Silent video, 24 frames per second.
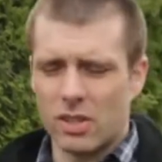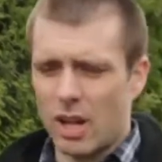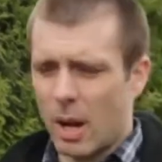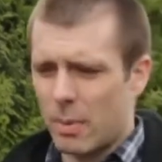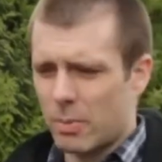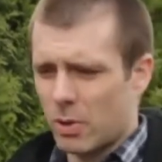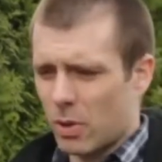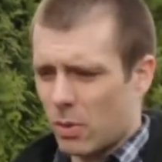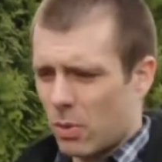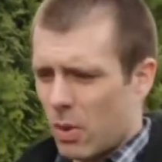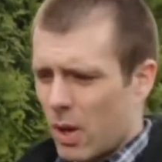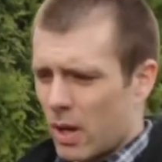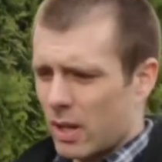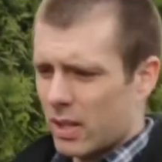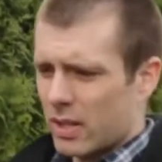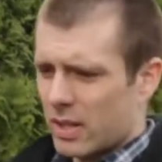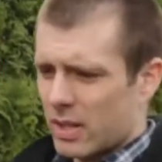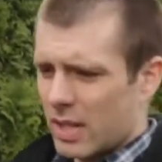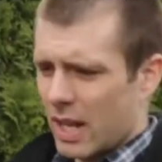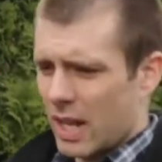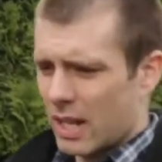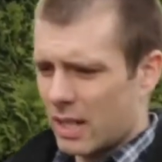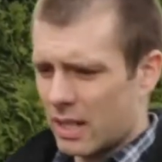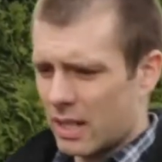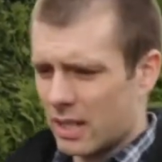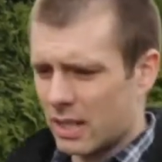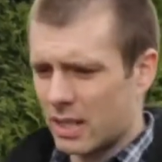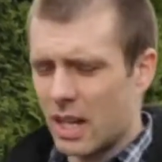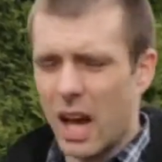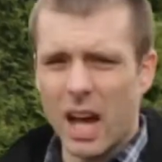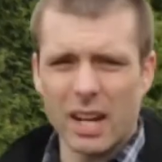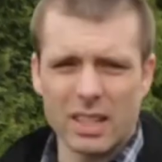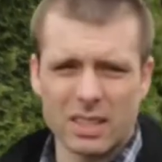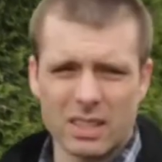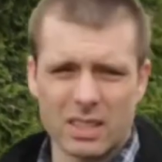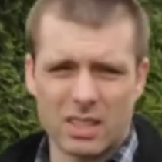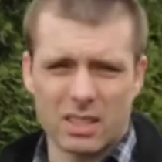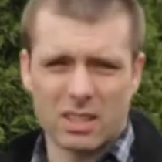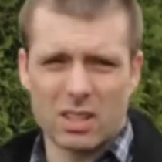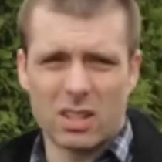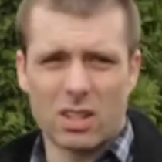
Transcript: chapter 1 is that God